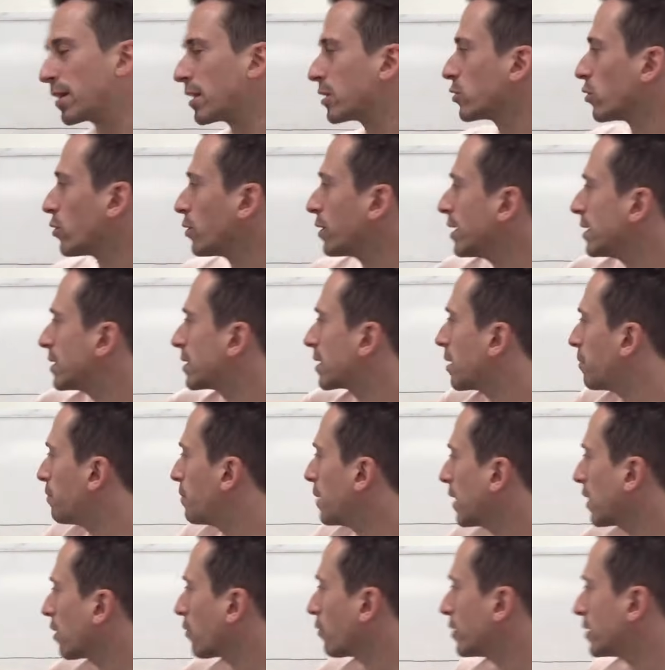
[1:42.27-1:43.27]
there's all these
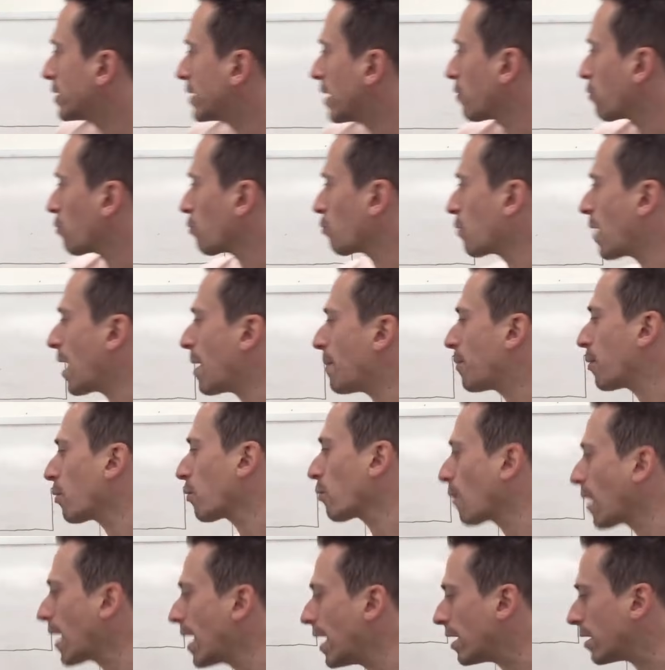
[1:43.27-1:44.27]
capillaries that wrap
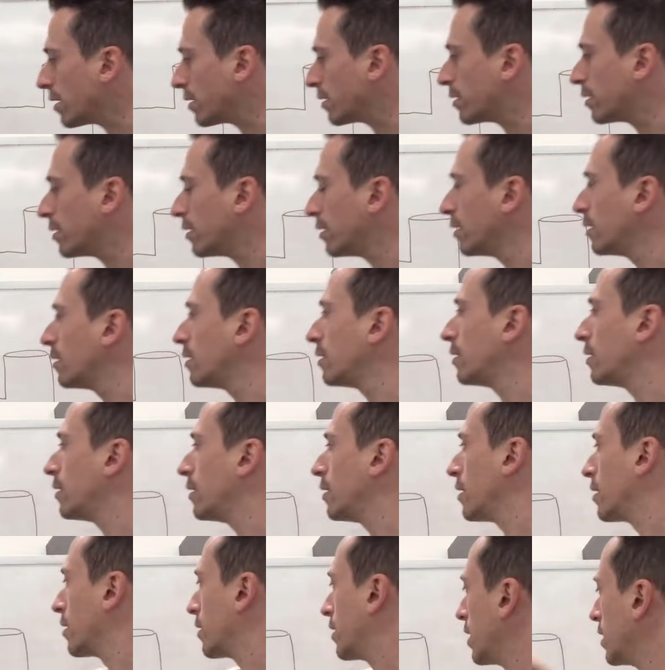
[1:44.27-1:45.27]
around
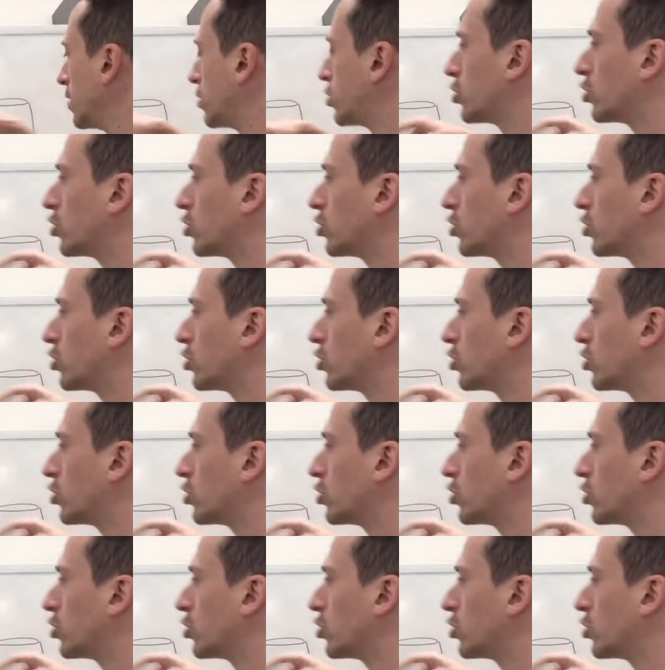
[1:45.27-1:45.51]
these